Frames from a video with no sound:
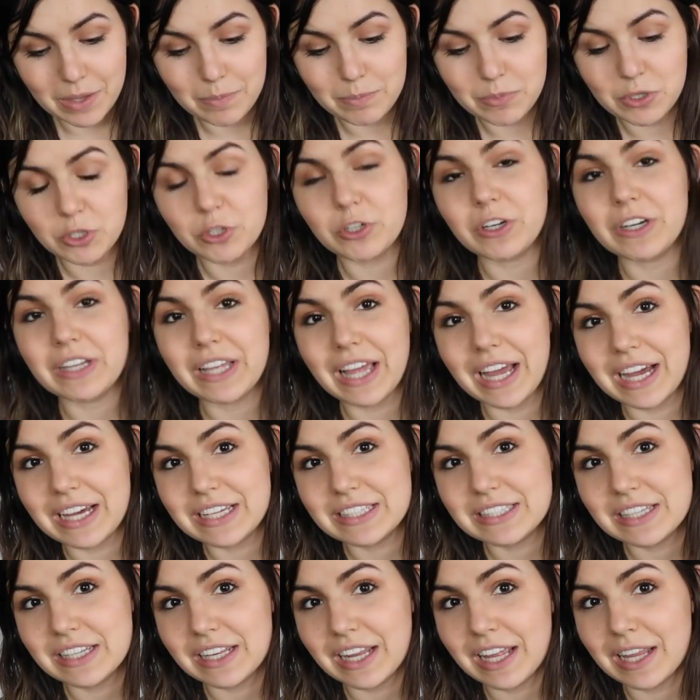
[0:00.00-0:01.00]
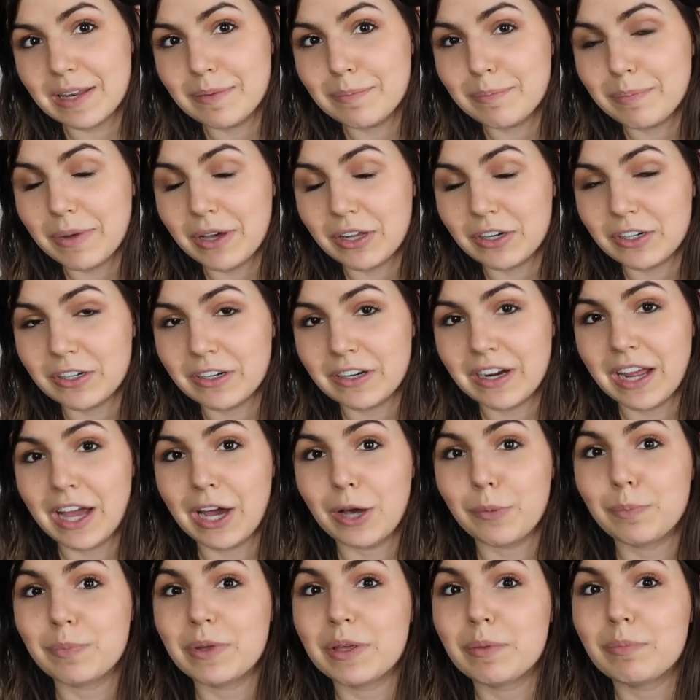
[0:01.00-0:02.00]
butyric acid and butter
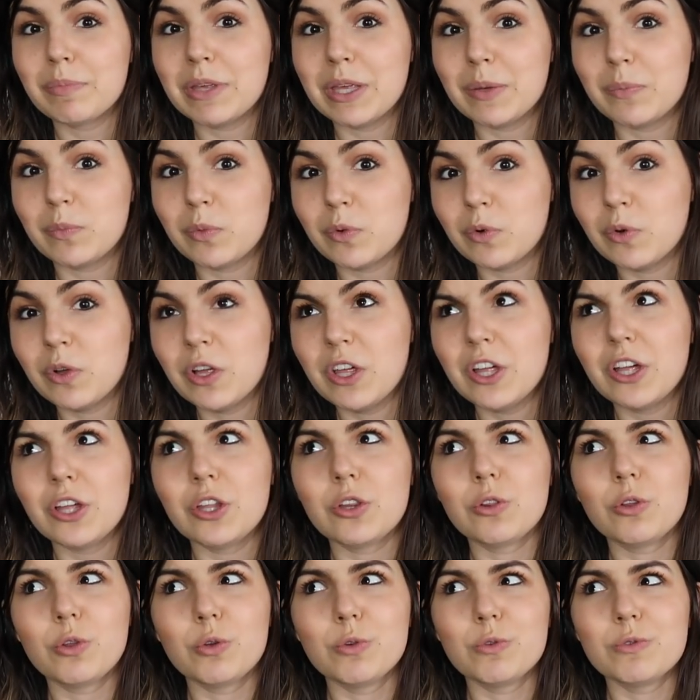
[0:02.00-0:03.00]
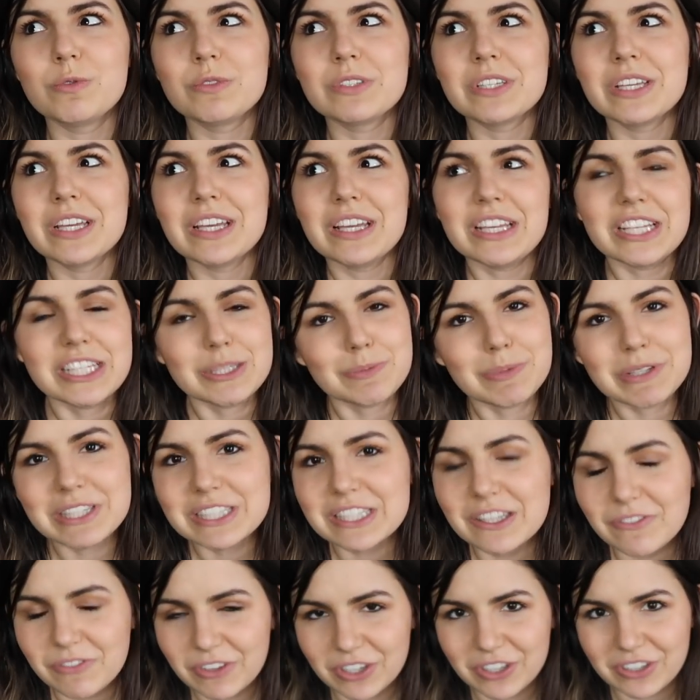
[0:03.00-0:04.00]
helping people lose
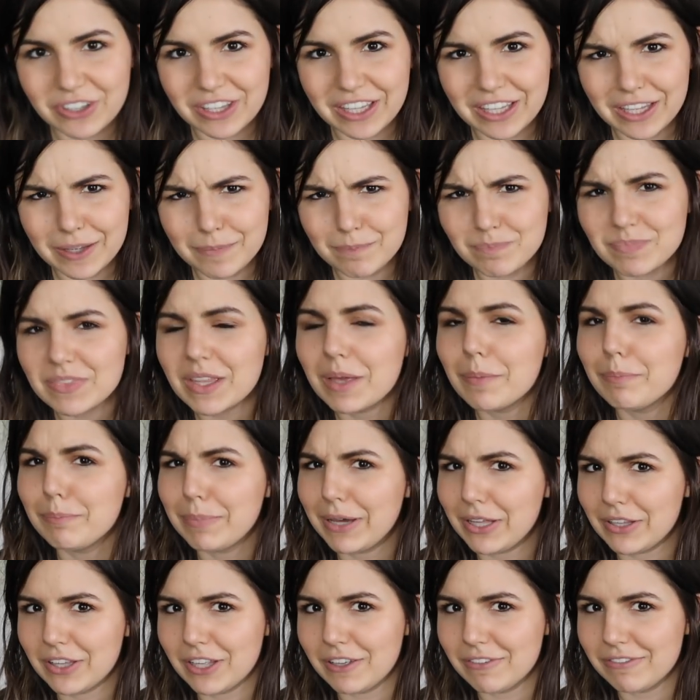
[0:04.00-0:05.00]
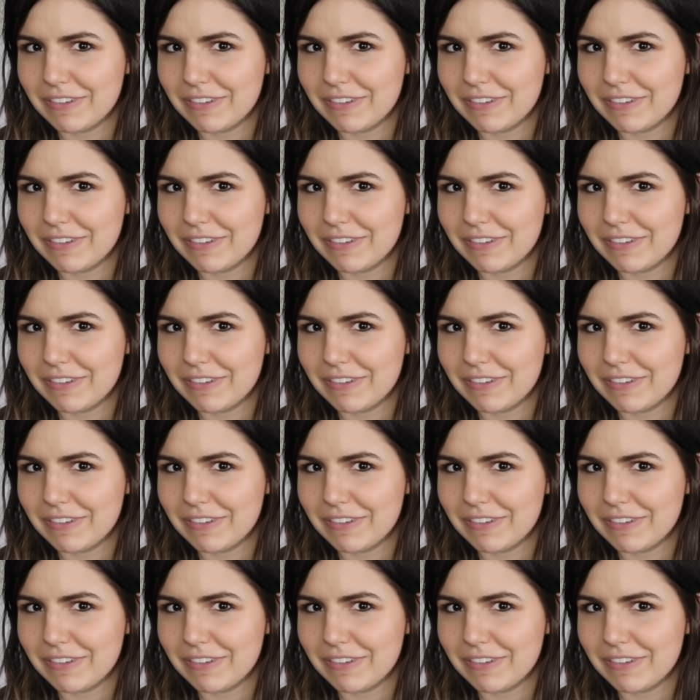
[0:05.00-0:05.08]
specifically belly